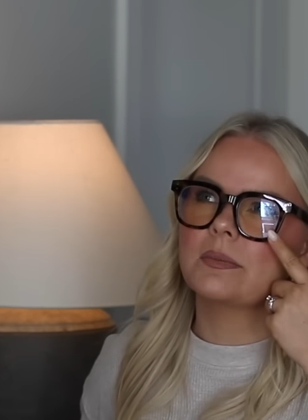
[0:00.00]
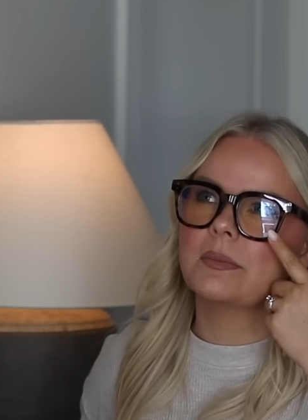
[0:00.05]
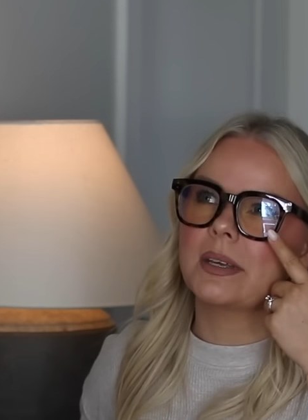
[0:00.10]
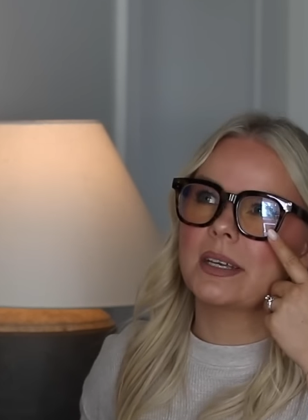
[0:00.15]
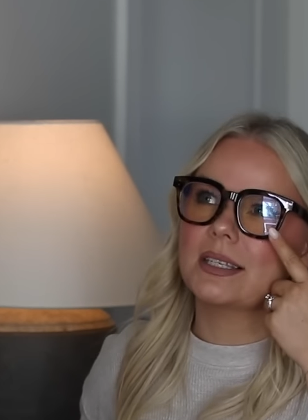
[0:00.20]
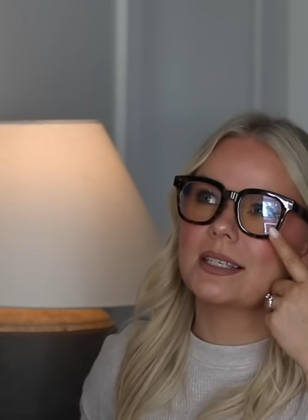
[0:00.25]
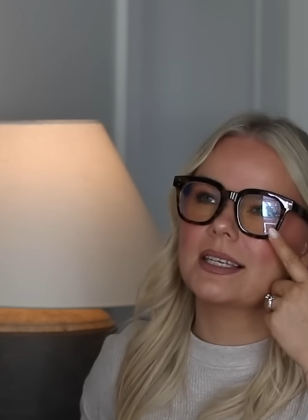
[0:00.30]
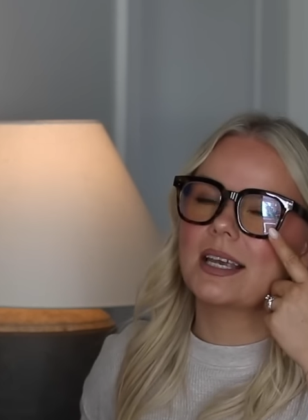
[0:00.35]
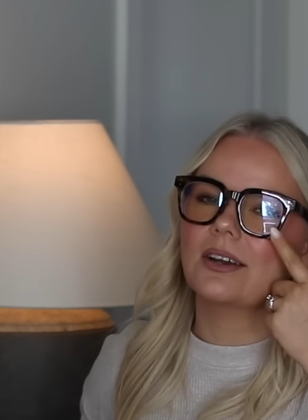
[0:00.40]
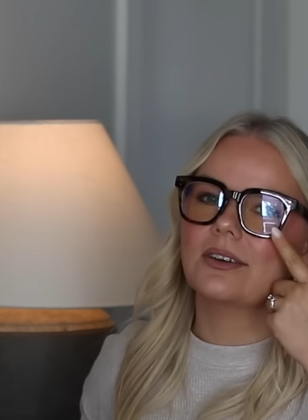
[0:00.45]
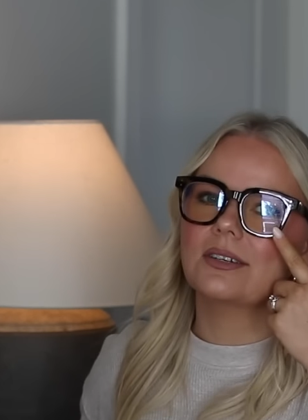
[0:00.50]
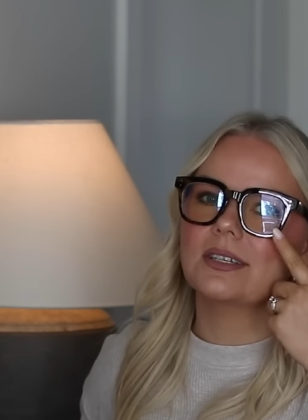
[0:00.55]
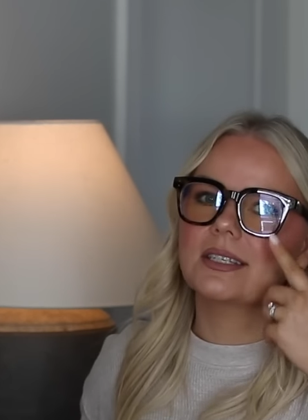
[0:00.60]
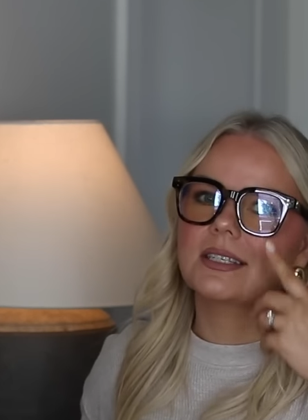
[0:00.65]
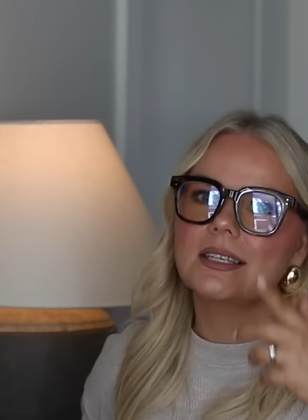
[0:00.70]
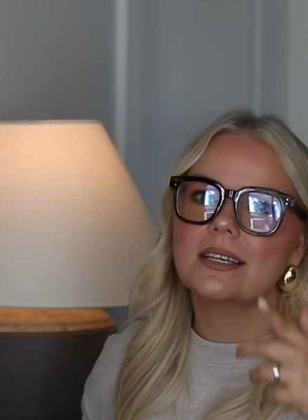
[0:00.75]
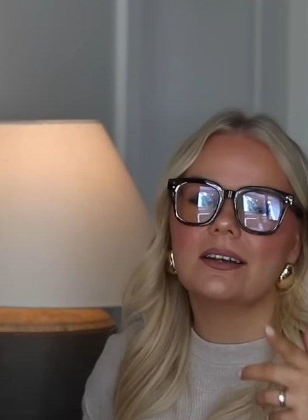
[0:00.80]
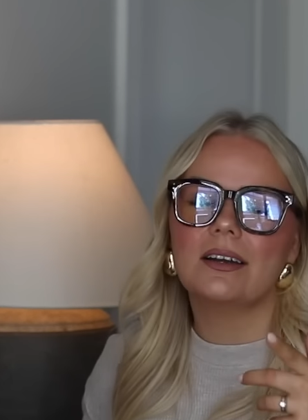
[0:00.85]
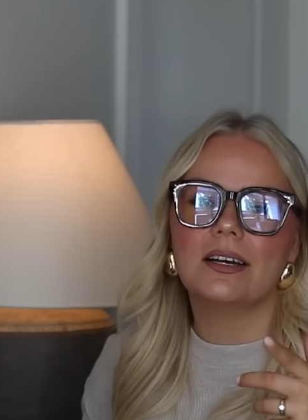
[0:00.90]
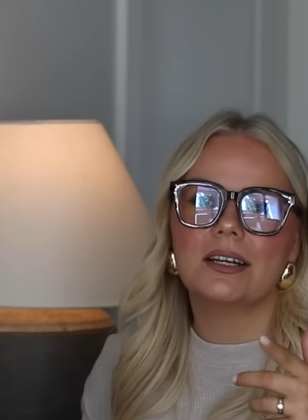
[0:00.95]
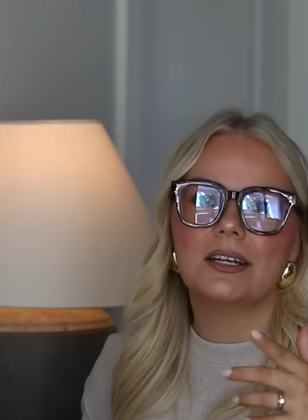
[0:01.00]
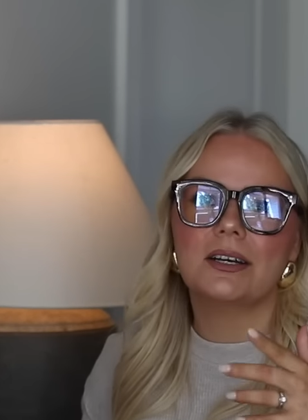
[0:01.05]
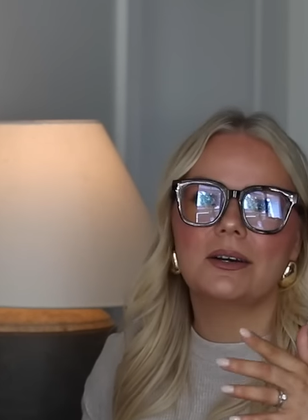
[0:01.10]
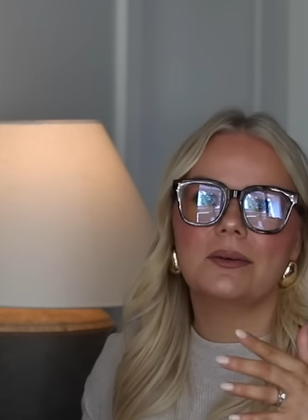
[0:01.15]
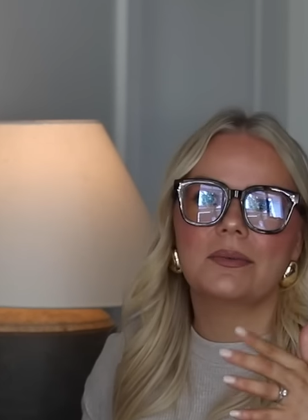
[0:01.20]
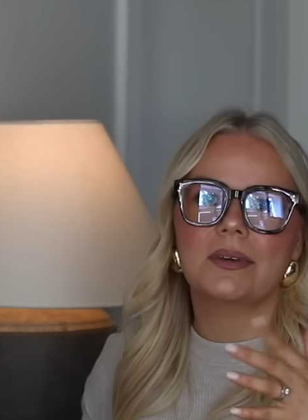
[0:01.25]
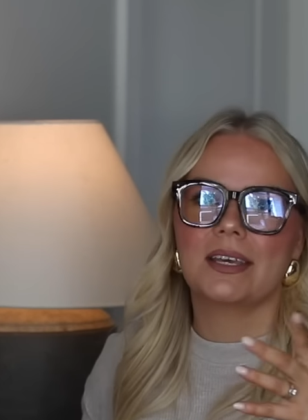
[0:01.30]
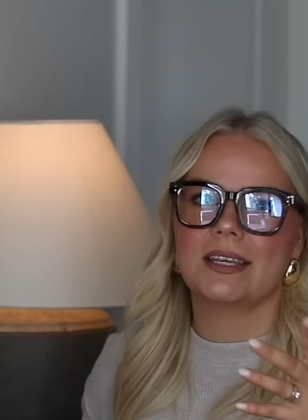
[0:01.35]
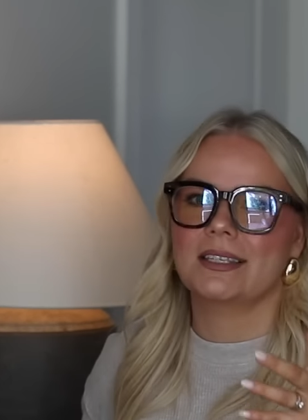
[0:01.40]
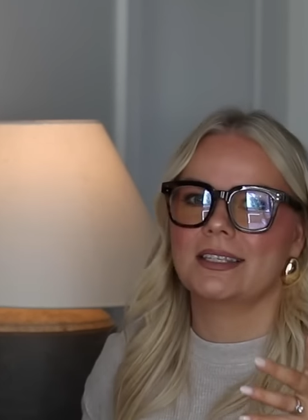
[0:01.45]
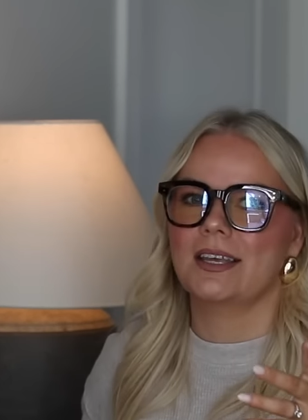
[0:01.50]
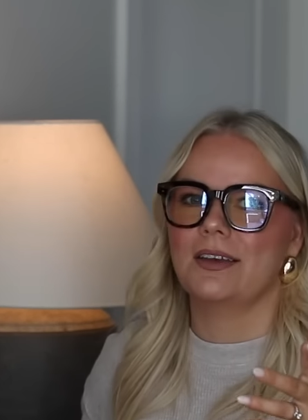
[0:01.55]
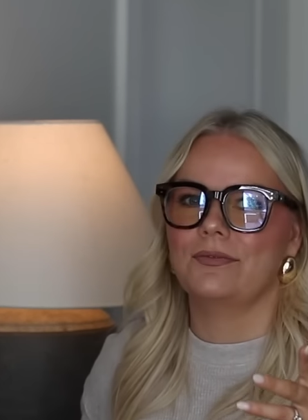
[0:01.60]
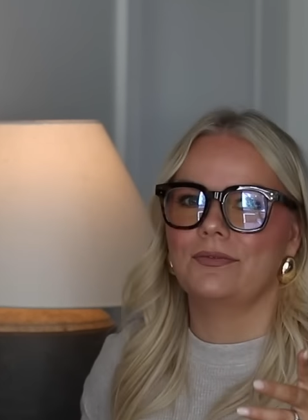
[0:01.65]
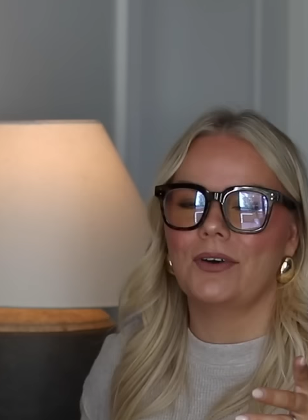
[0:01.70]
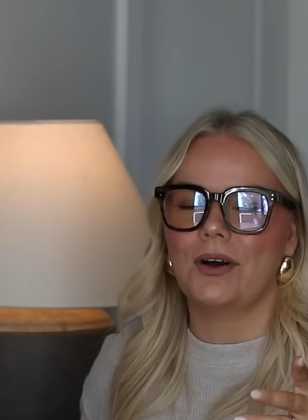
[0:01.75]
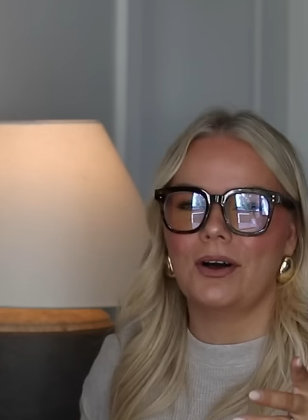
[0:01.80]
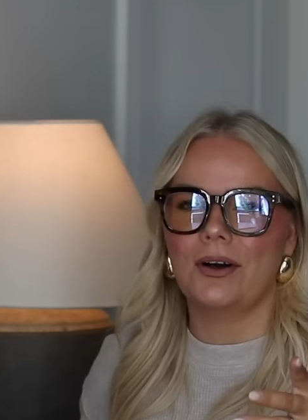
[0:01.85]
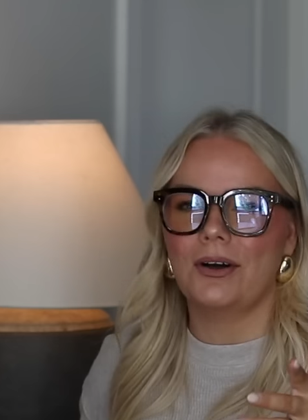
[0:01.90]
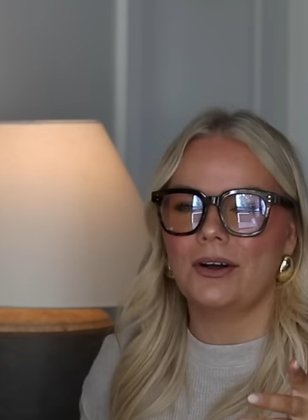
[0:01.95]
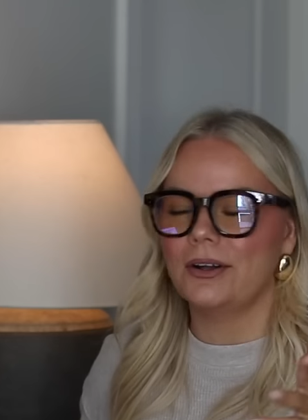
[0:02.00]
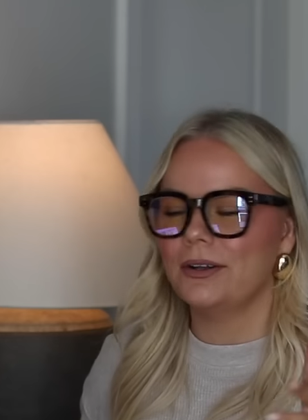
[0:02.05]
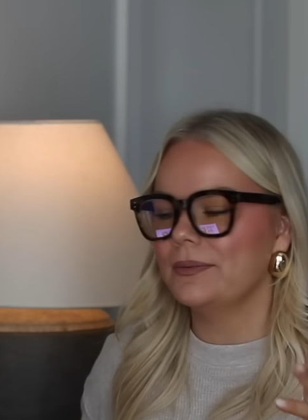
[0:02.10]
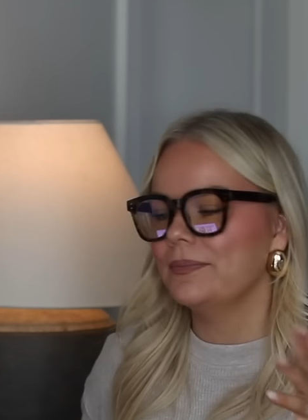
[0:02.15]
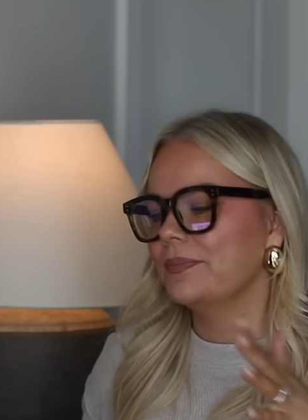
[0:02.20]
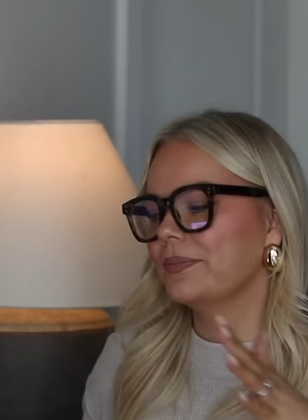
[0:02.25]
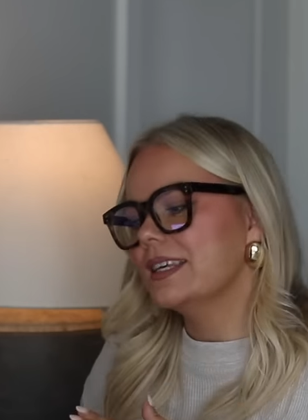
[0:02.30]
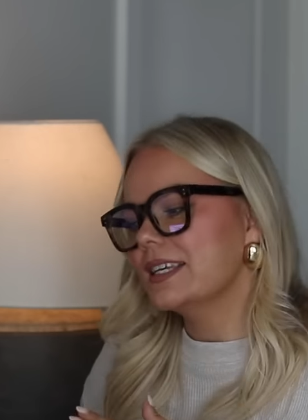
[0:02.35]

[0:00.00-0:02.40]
and like scared to sit on them in case they fall.